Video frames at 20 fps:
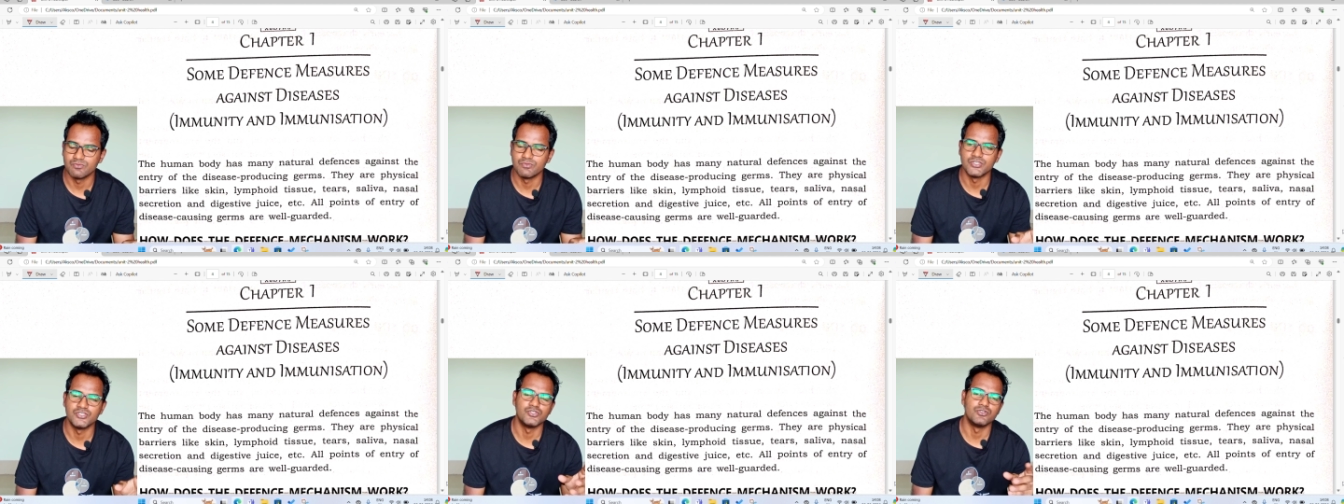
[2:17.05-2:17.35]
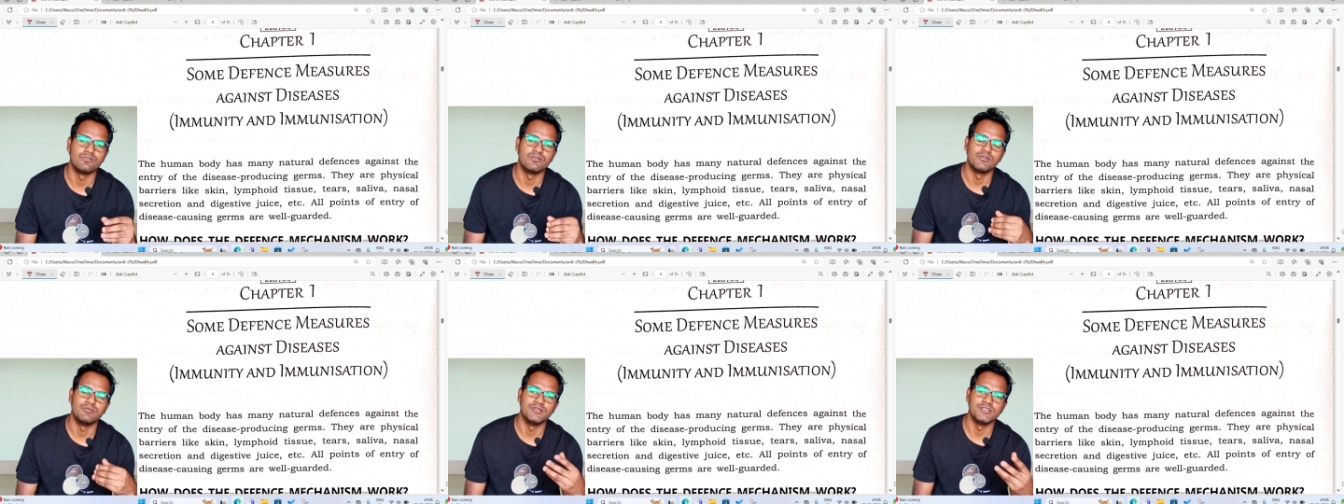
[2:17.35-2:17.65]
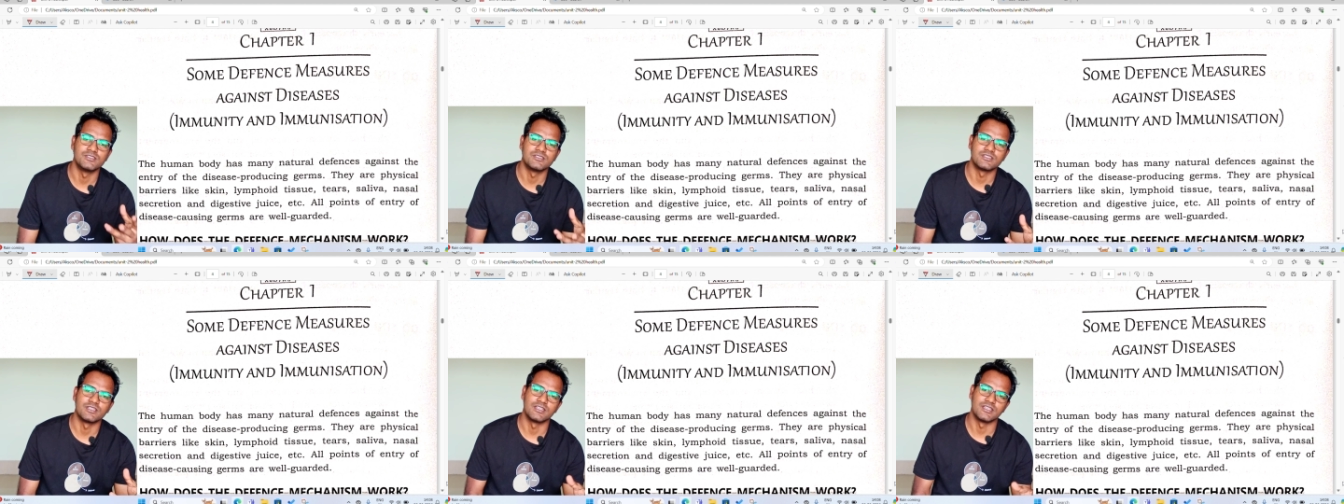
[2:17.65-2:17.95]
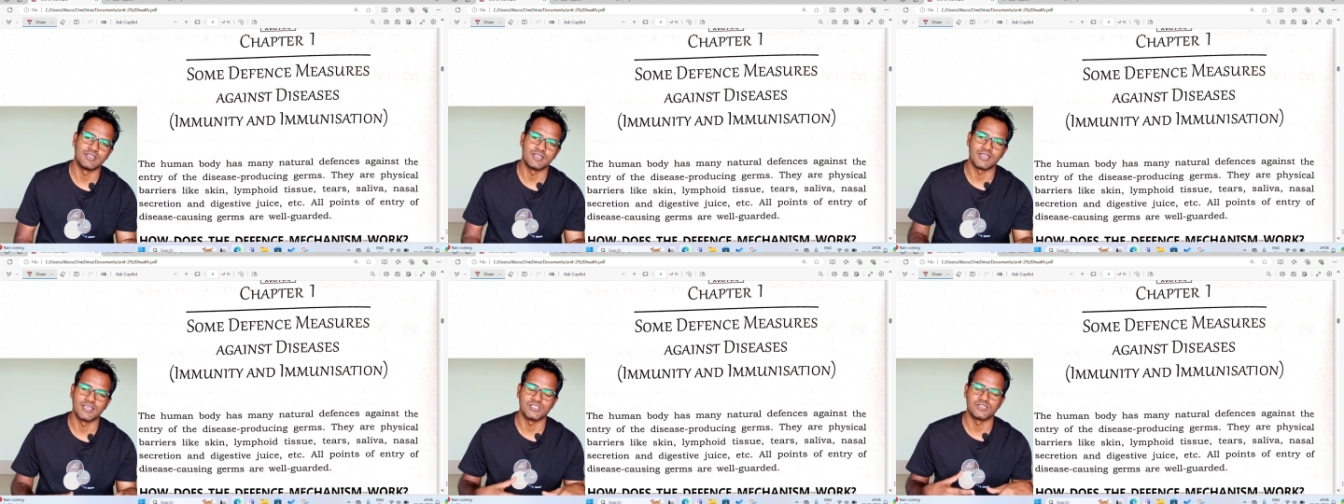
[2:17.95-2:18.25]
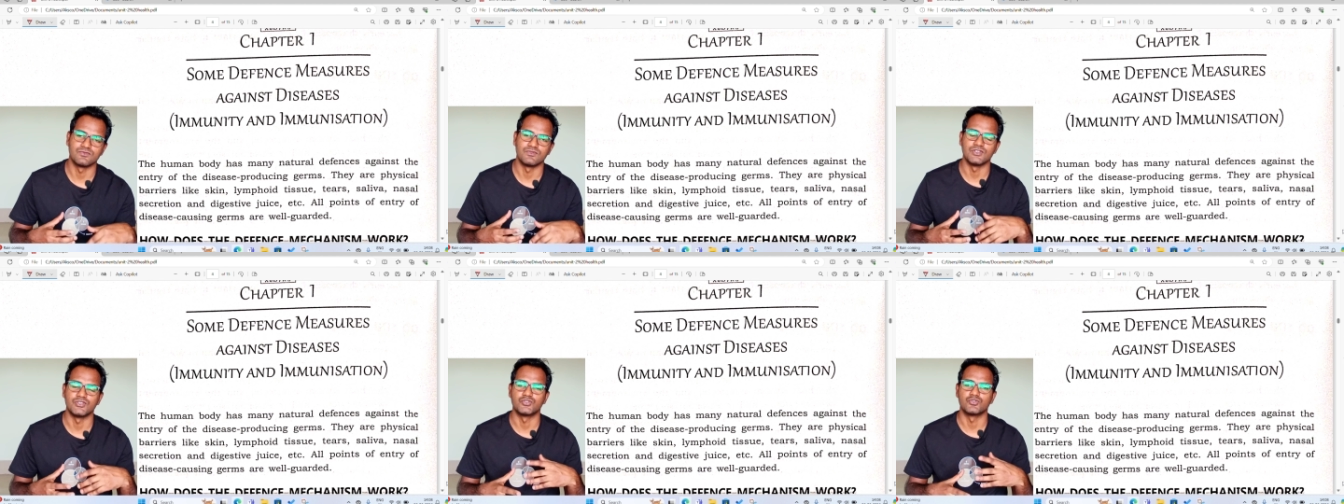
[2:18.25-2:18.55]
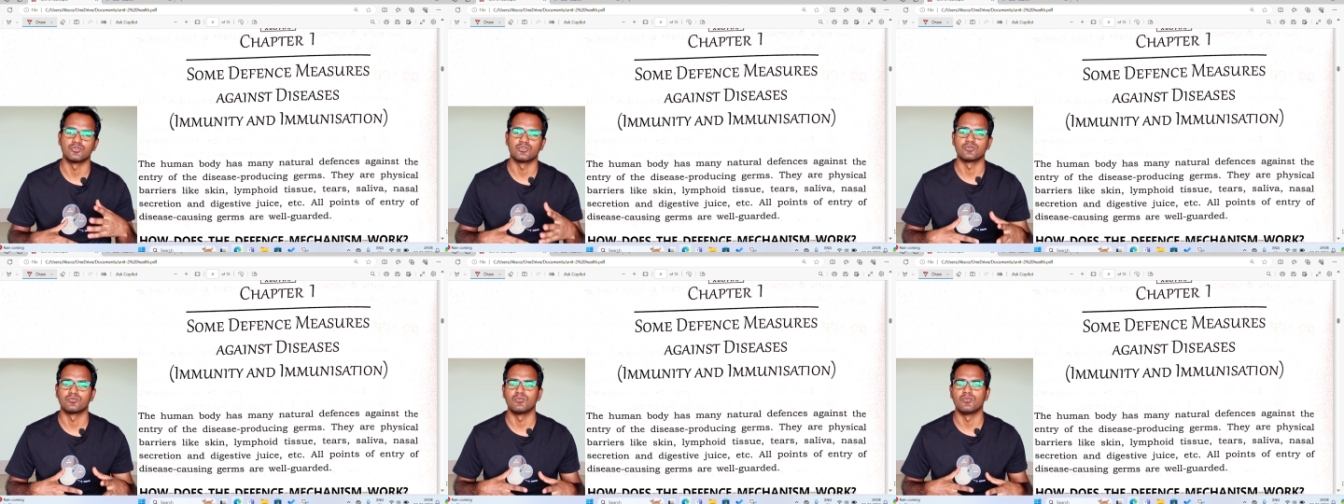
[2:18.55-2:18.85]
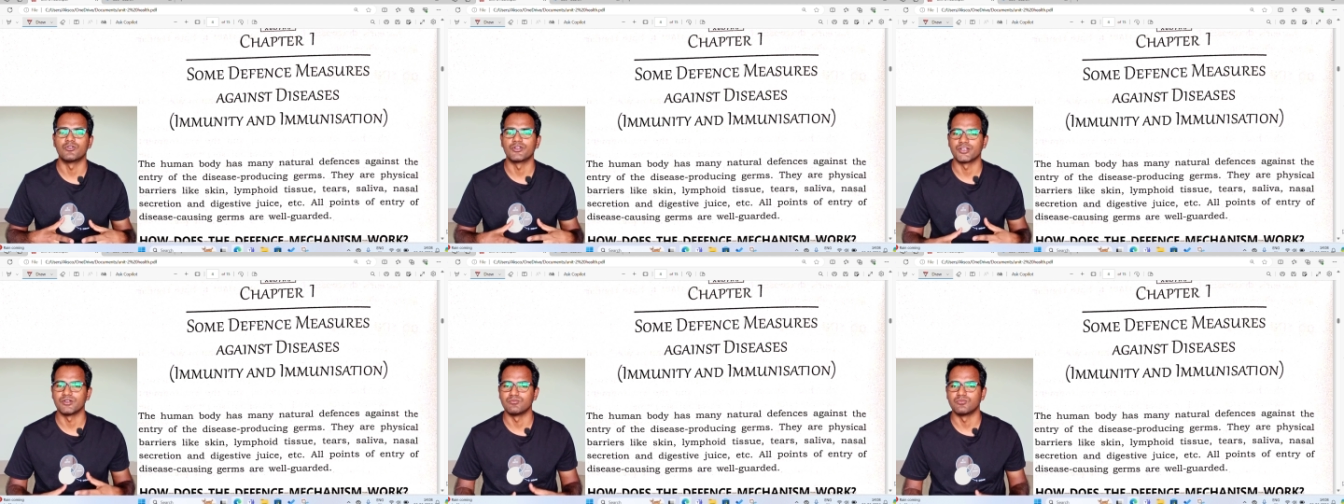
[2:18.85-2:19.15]
which you will be studying as we talk
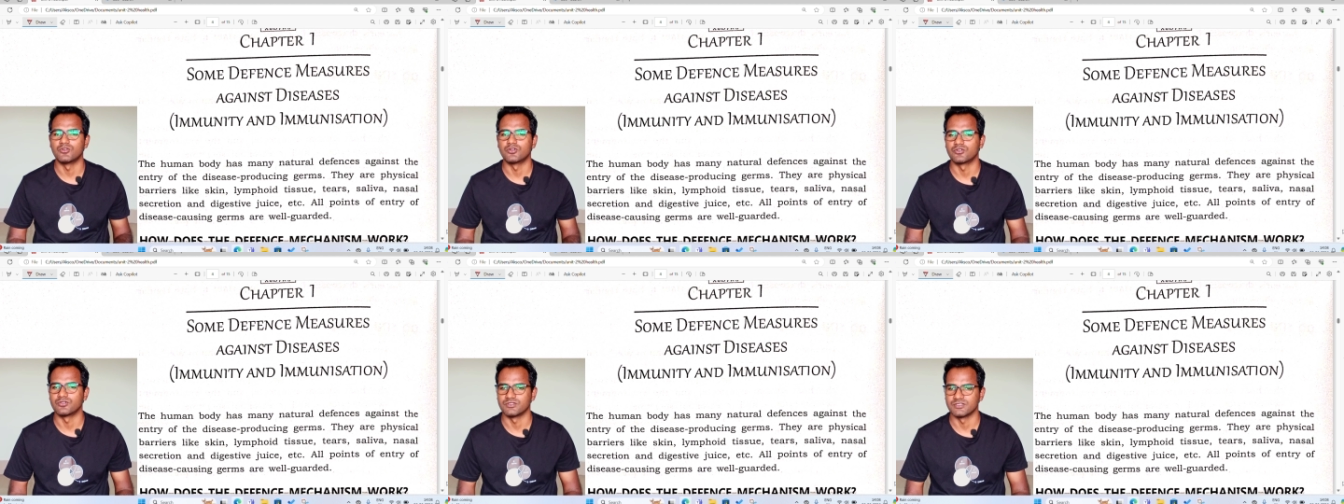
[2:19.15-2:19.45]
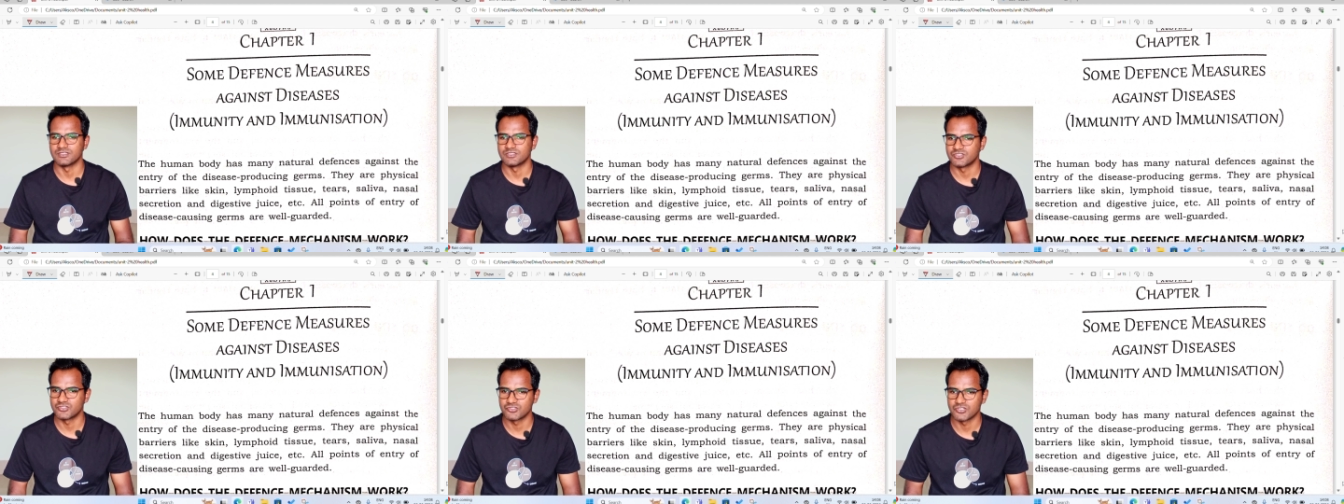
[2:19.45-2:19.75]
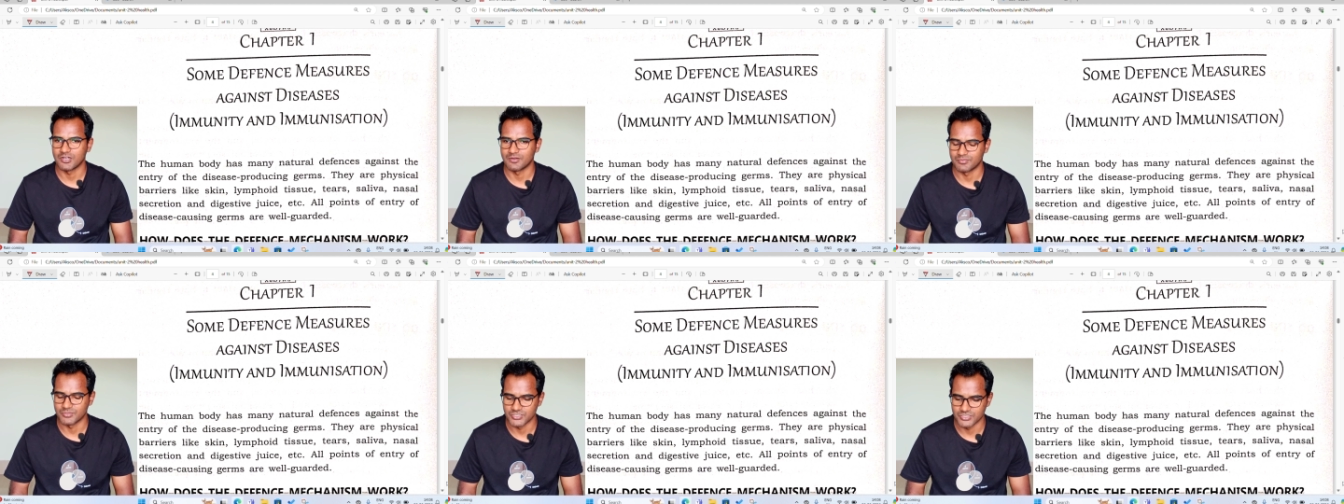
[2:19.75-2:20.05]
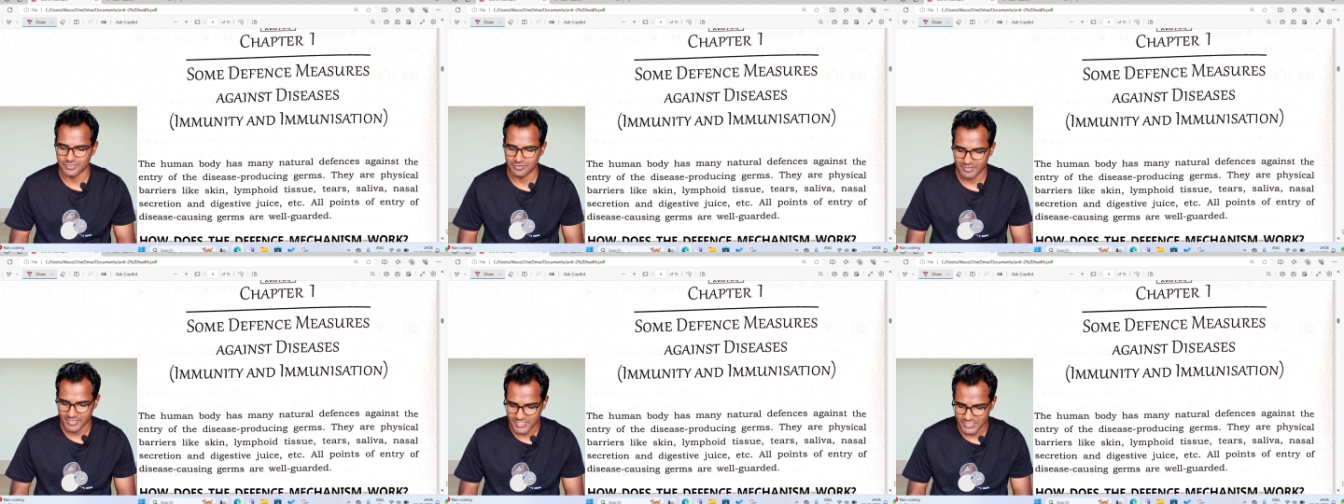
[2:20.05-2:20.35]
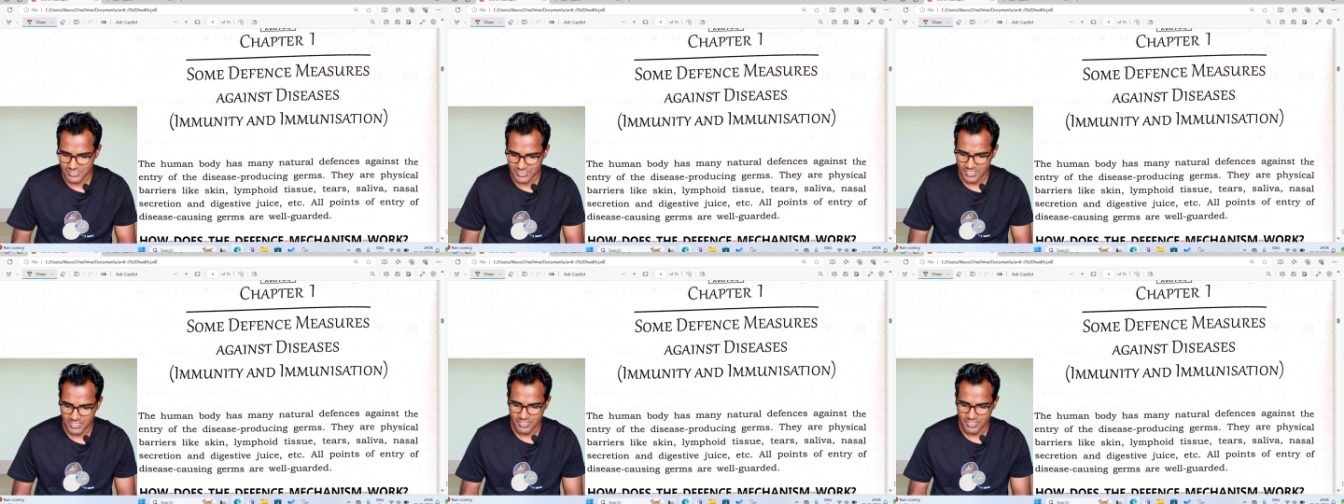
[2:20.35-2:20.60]
more and more on this chapter, right?